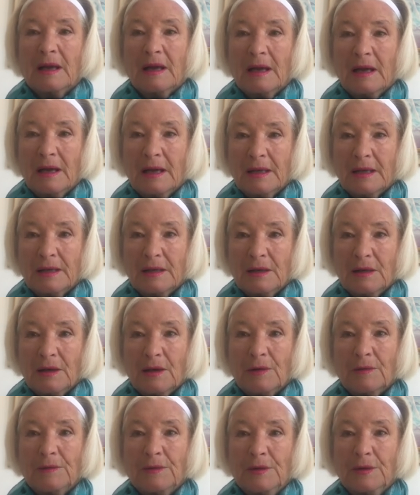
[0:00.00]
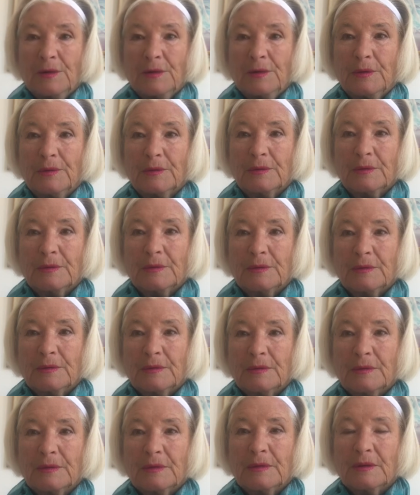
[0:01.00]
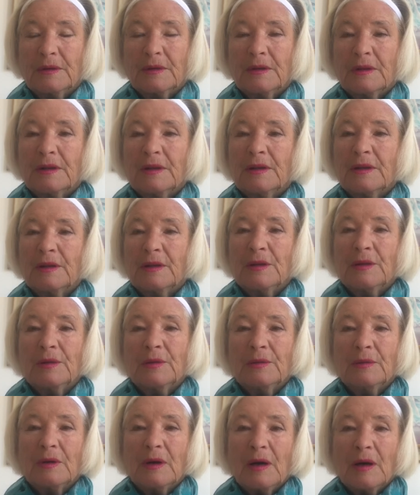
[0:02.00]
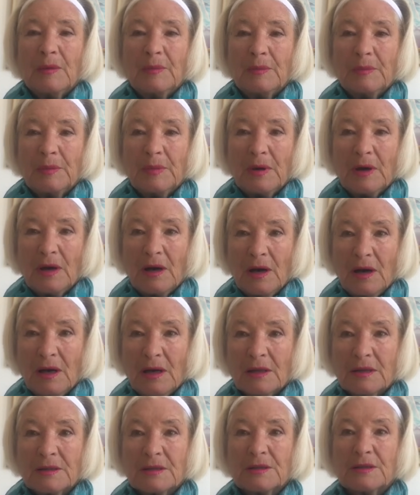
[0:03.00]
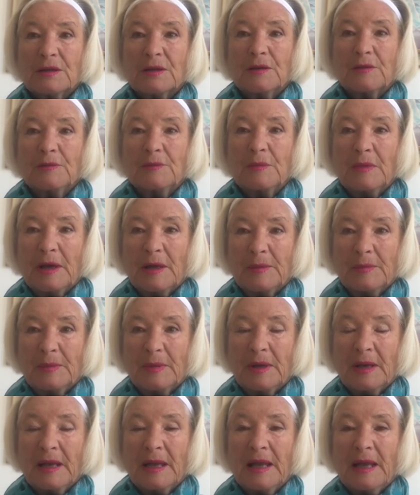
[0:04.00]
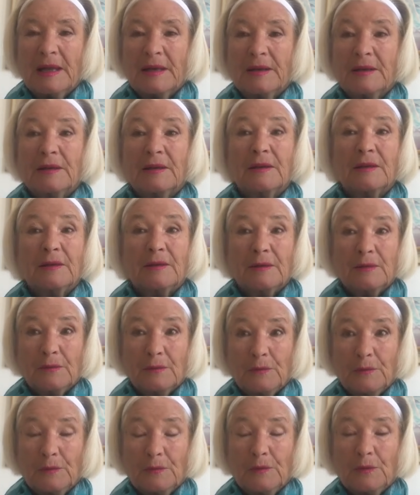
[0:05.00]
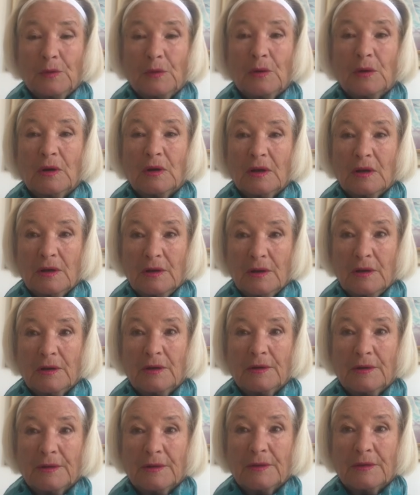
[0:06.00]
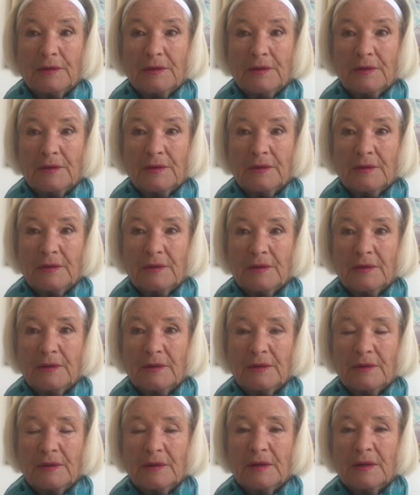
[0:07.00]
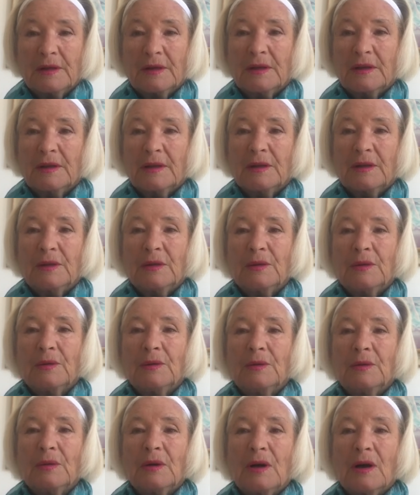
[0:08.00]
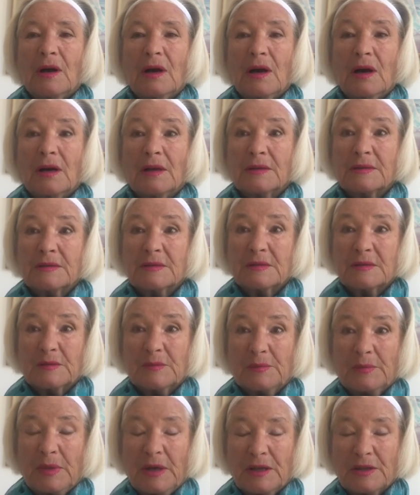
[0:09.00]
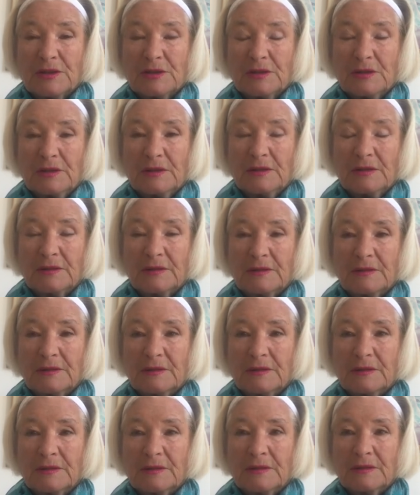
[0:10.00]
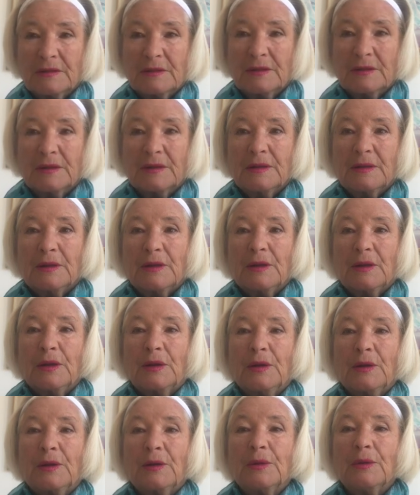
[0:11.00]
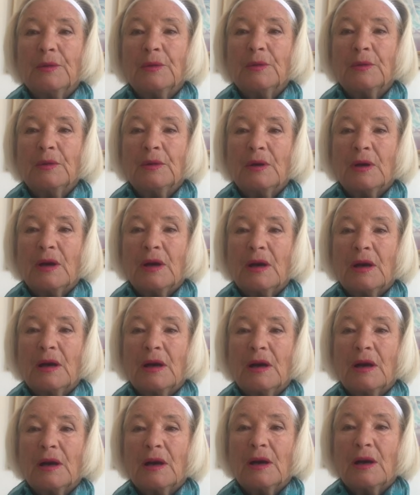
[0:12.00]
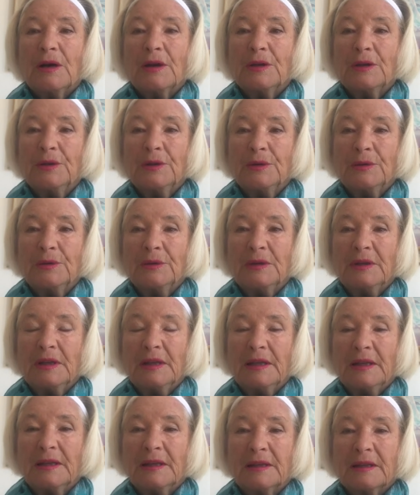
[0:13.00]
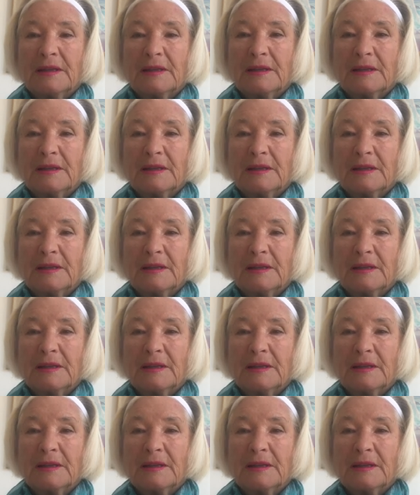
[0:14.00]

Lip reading: I love you. You are part of my plan for Earth. You are special. You are unique."